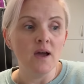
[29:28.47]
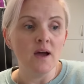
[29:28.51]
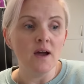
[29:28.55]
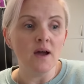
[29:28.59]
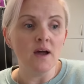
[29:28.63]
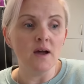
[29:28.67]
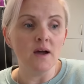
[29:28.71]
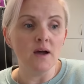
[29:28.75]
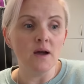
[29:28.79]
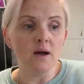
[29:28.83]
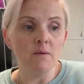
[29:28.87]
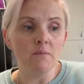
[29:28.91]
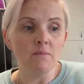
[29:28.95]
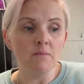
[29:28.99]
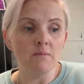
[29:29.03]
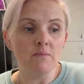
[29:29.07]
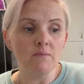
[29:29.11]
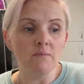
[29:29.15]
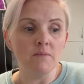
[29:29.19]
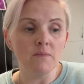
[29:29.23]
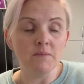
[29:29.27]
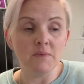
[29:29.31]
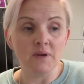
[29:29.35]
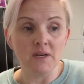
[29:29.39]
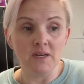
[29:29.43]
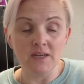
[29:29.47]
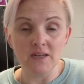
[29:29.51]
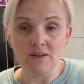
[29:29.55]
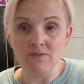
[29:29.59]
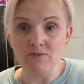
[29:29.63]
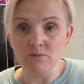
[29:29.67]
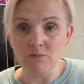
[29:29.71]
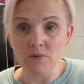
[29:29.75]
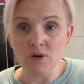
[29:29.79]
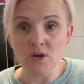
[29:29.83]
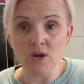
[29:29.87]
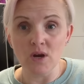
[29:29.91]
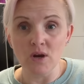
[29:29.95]
I'm going to give
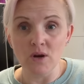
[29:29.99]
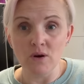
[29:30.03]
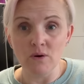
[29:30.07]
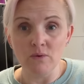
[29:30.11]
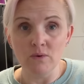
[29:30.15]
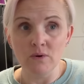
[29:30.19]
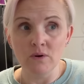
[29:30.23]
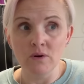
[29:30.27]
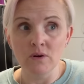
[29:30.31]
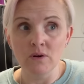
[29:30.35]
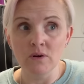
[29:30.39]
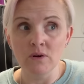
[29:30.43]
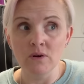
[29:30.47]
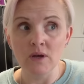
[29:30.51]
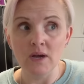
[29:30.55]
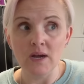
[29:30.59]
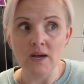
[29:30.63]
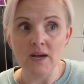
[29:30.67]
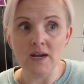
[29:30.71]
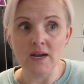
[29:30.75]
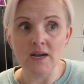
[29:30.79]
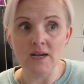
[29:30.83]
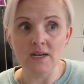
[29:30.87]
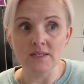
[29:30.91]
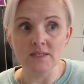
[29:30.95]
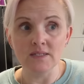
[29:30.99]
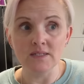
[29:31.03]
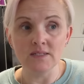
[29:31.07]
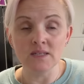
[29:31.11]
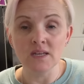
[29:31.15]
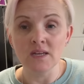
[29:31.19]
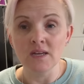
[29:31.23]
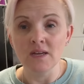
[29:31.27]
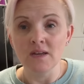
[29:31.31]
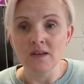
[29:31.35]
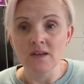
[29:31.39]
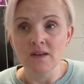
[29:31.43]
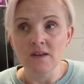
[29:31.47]
them a go, and
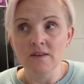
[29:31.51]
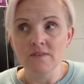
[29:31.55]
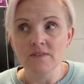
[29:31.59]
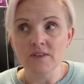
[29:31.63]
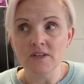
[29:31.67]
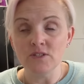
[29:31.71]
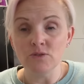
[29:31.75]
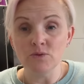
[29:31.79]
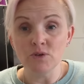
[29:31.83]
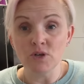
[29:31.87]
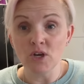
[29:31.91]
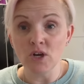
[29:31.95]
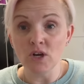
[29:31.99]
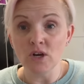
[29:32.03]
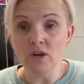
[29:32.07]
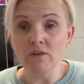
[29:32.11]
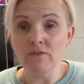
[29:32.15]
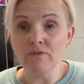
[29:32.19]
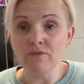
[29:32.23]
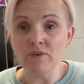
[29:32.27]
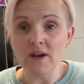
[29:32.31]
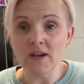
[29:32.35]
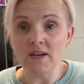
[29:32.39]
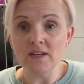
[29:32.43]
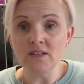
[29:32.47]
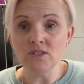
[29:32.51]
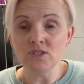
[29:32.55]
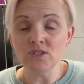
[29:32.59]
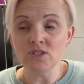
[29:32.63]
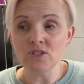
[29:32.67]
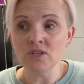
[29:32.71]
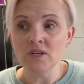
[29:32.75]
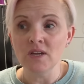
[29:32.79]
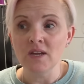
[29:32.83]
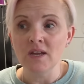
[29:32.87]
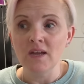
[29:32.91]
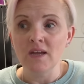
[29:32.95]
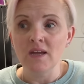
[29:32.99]
they do a curve
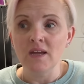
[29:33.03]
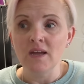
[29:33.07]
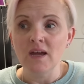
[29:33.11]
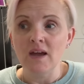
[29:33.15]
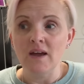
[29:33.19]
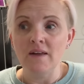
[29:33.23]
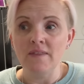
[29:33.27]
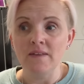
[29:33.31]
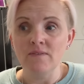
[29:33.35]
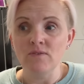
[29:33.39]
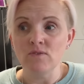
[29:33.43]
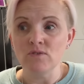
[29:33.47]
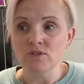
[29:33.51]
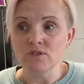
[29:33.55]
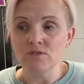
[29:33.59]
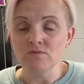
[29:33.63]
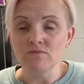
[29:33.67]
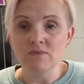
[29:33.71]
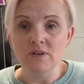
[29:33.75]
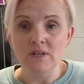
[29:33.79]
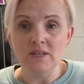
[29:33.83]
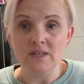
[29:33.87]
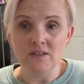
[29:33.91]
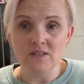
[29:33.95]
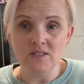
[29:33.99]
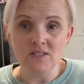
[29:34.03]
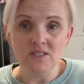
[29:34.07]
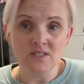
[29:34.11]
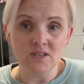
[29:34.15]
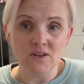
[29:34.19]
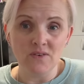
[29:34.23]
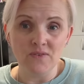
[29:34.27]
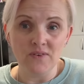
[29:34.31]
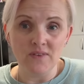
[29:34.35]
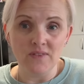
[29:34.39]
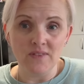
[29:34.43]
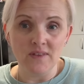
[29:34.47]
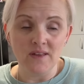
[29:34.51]
range. And they've got some really nice
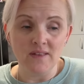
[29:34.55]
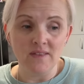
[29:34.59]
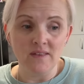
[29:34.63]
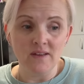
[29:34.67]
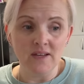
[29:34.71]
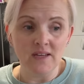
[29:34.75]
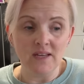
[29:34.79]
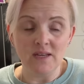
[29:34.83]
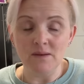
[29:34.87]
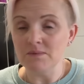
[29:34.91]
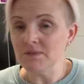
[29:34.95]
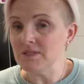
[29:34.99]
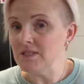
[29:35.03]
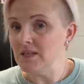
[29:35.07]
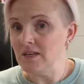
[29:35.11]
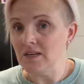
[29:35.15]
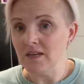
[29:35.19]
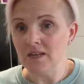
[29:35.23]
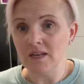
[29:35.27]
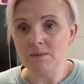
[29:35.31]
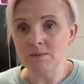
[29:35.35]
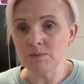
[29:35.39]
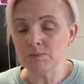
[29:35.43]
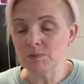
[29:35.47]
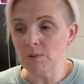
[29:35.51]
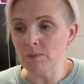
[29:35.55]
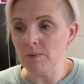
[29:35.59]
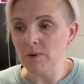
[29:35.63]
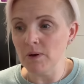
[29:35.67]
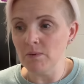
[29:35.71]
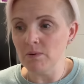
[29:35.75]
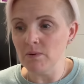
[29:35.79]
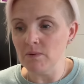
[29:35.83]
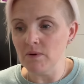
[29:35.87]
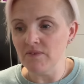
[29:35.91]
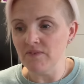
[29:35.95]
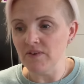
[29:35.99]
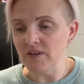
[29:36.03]
stuff in there that I keep seeing. It keeps popping
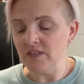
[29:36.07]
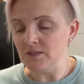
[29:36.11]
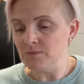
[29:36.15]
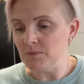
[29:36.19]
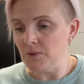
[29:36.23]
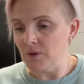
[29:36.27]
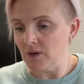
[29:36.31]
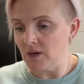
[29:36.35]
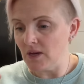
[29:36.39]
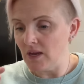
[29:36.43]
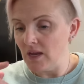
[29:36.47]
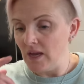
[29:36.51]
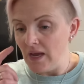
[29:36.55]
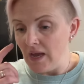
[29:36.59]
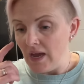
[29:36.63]
up on my Facebook.